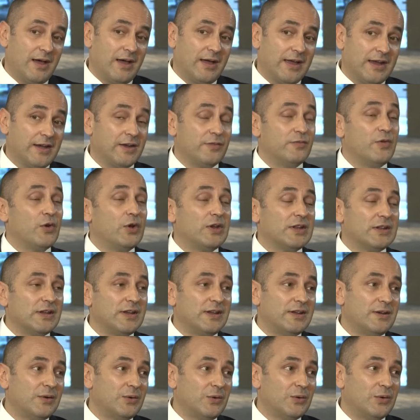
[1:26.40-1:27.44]

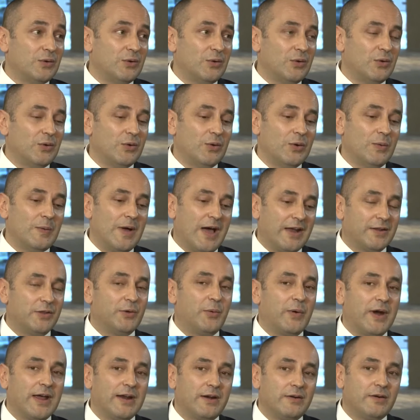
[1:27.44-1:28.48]
inadvertently or under the
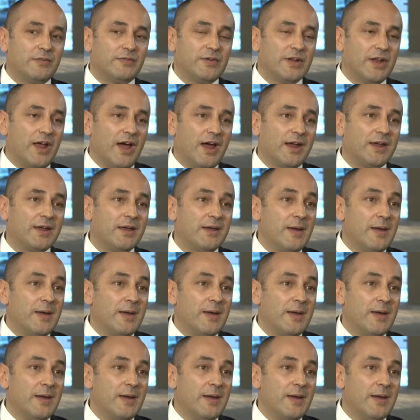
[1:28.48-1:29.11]
radar, if you like,